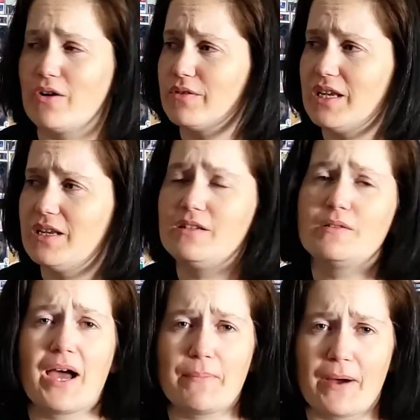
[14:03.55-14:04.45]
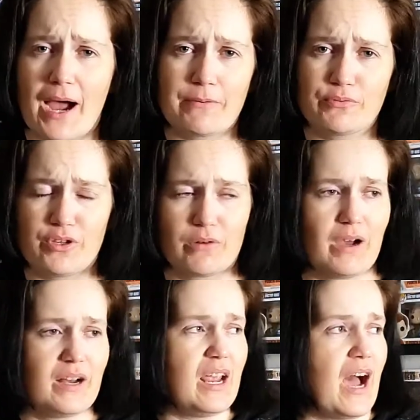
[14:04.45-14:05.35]
don't need to buy pops with your
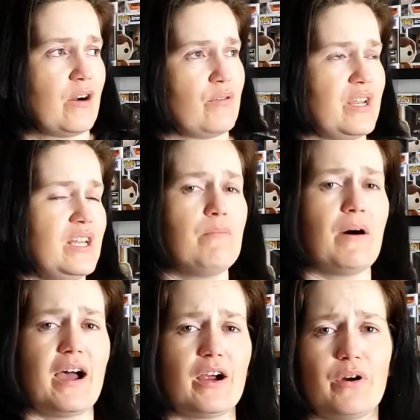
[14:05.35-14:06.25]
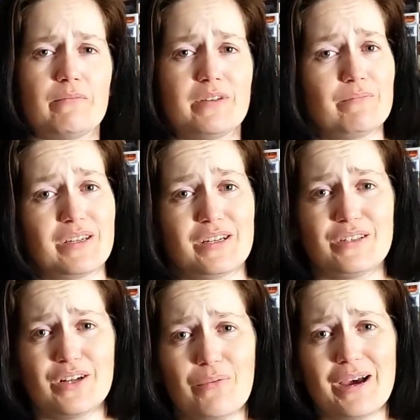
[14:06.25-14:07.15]
money. I don't need to buy equipment, because
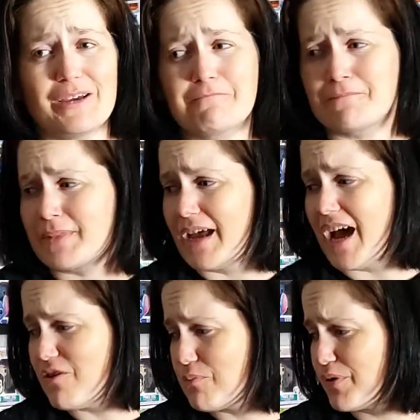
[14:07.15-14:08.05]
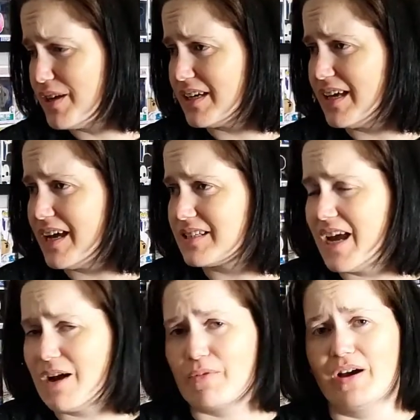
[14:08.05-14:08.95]
you know what? I have a pretty kick-ass
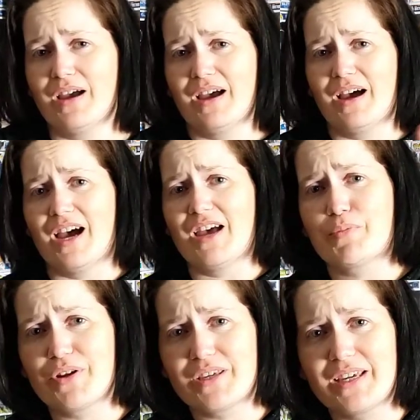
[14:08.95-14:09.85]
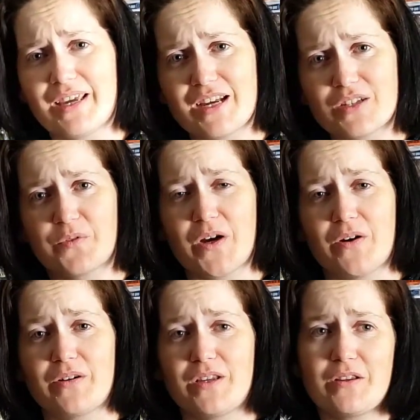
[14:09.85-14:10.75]
camera. I have a pretty kick-ass
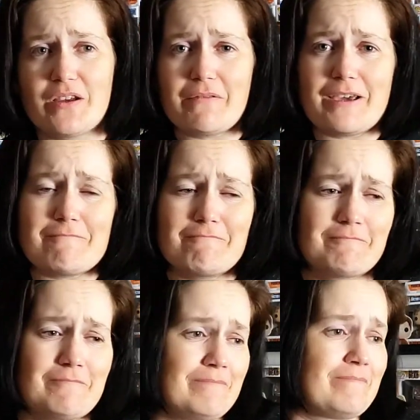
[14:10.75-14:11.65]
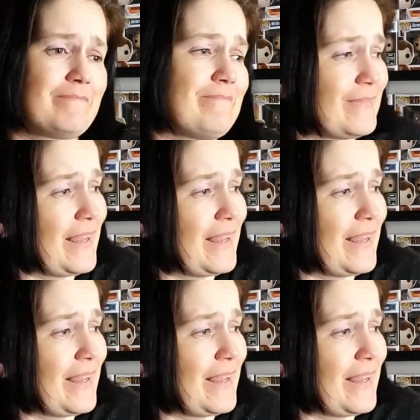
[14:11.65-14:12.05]
phone. And you know what?